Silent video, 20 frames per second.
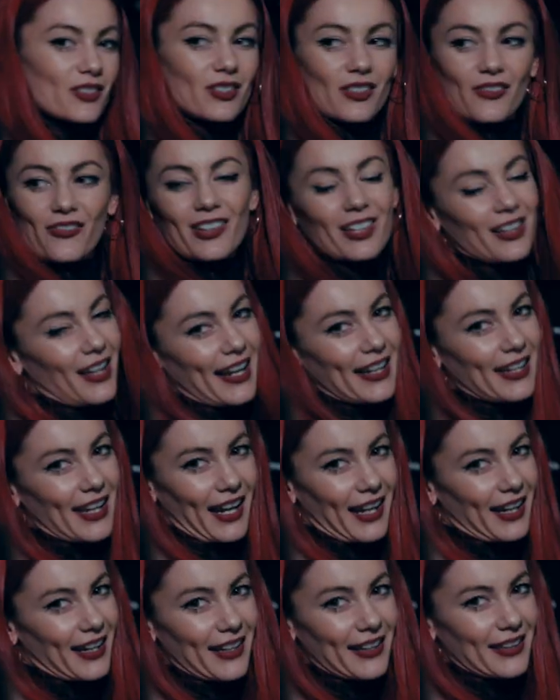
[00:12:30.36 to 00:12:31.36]
do you feel like
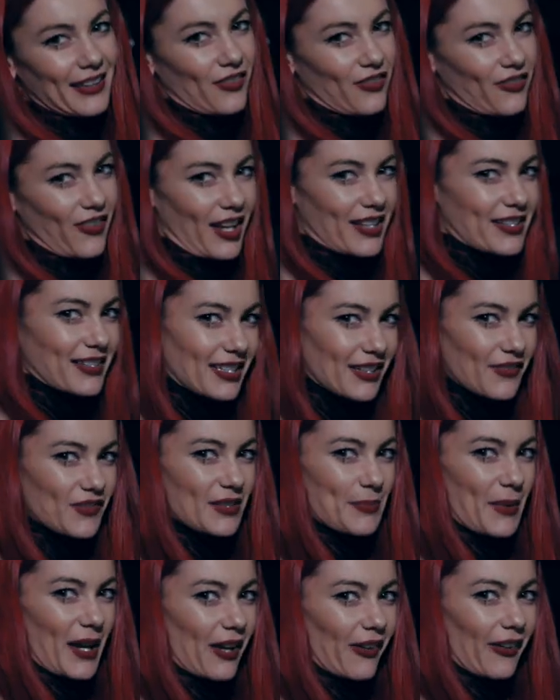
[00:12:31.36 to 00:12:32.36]
getting in the festive
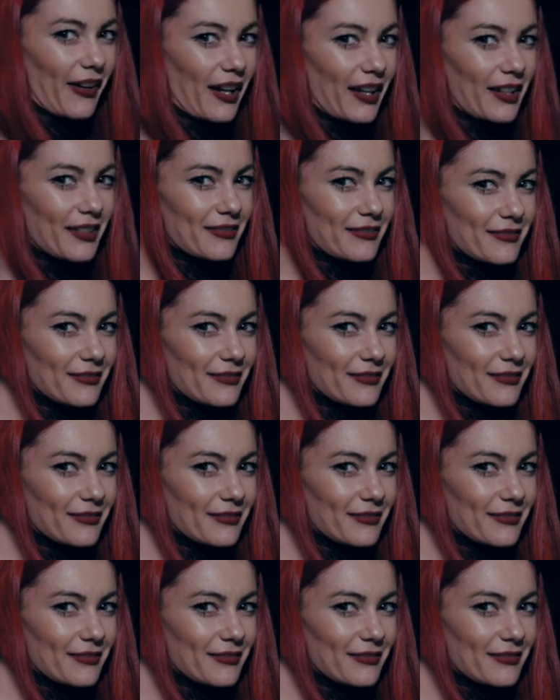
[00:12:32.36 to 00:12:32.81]
spirit?